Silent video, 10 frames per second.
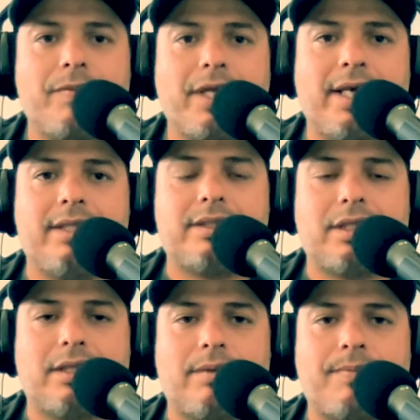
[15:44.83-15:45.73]
And
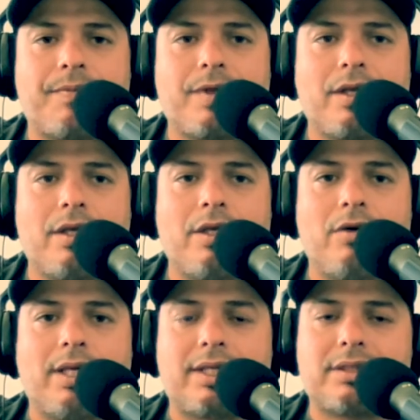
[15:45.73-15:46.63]
uh, you know,
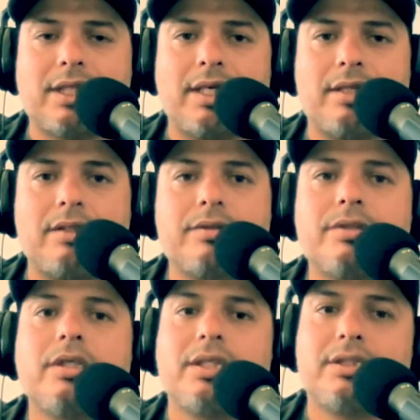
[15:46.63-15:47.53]
like I said,
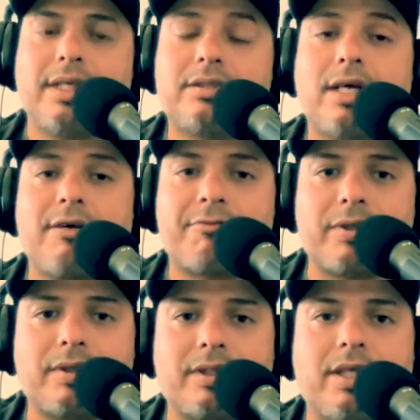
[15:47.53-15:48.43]
it takes
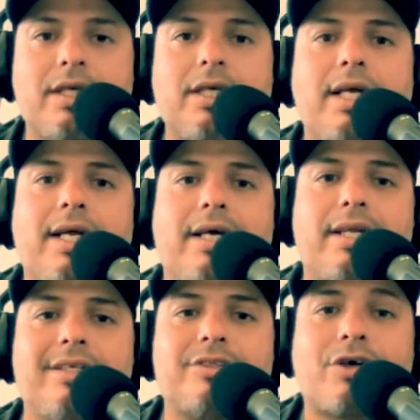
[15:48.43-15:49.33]
effort,
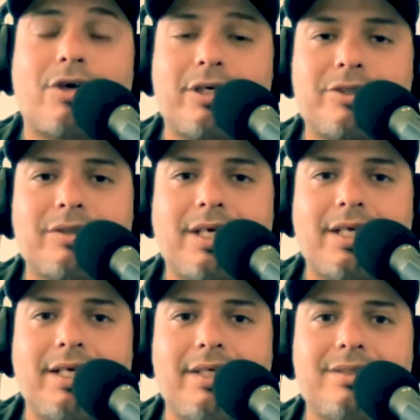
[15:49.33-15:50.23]
and it's hard to not
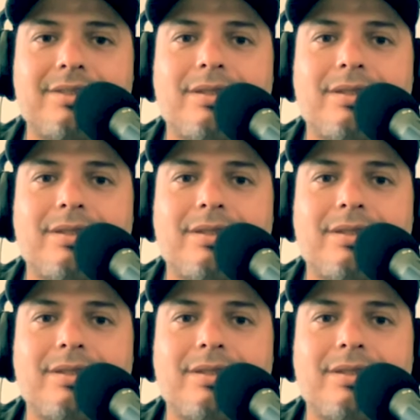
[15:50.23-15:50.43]
eat